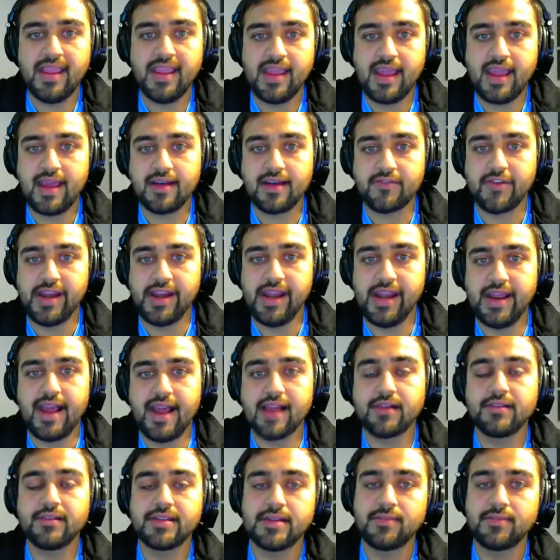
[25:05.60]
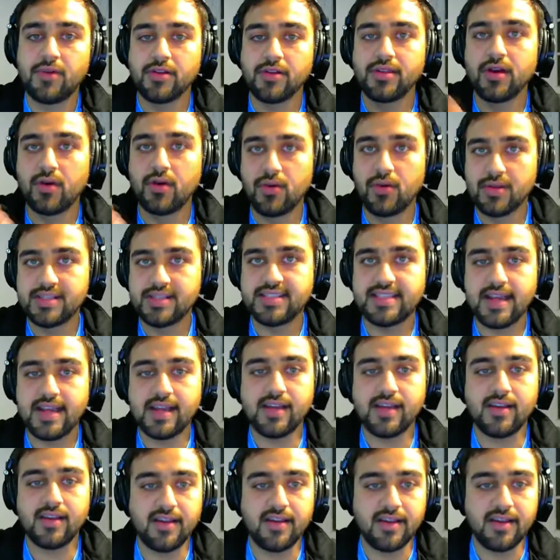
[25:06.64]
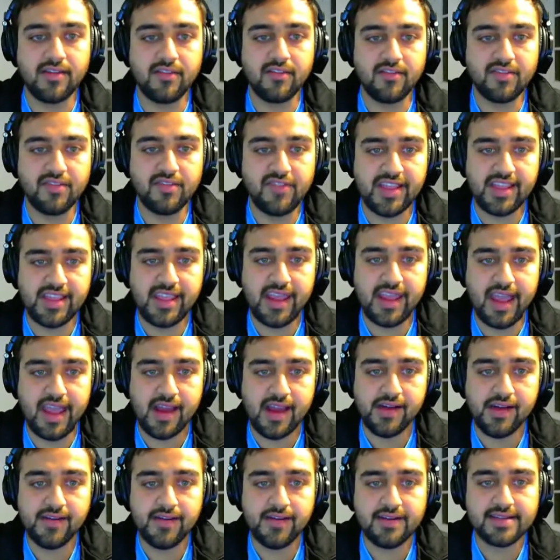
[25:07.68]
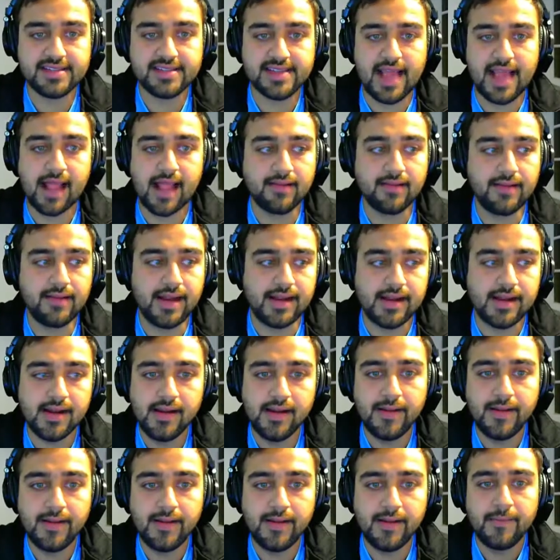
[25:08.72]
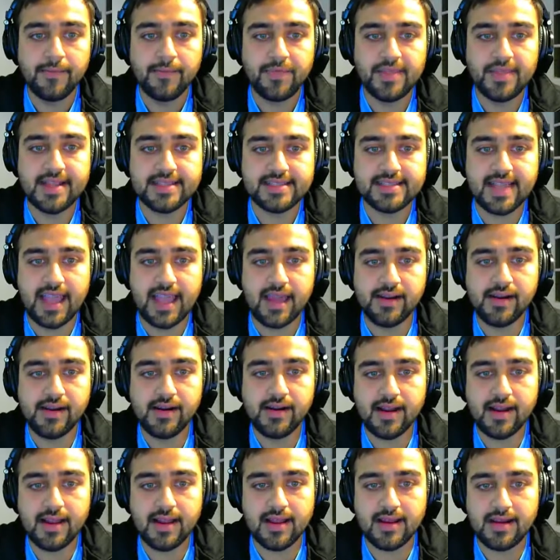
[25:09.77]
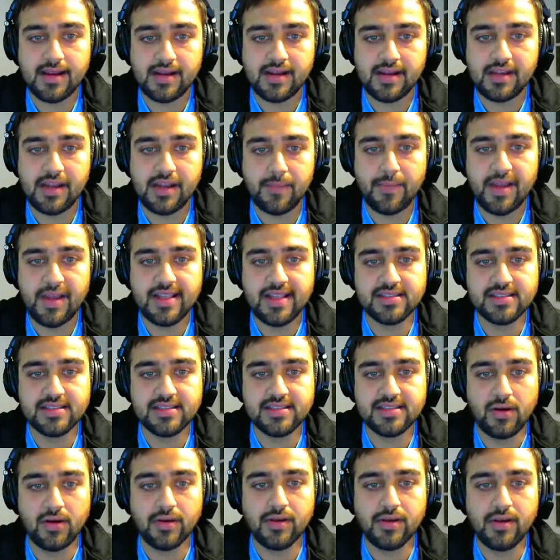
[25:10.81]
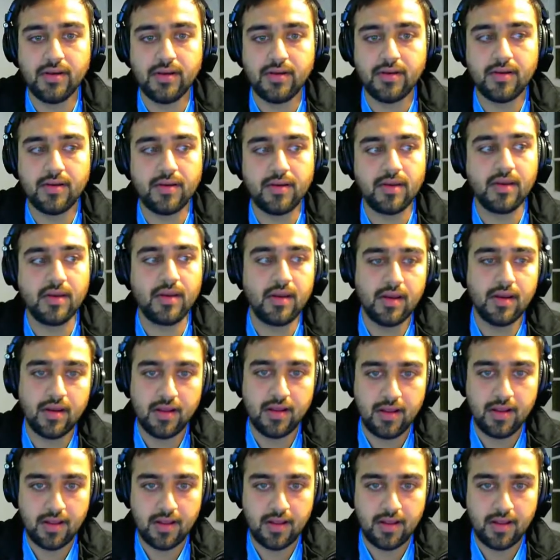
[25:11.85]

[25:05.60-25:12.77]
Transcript: we run the training algorithm on the whole set. When the error is calculated, this error depends on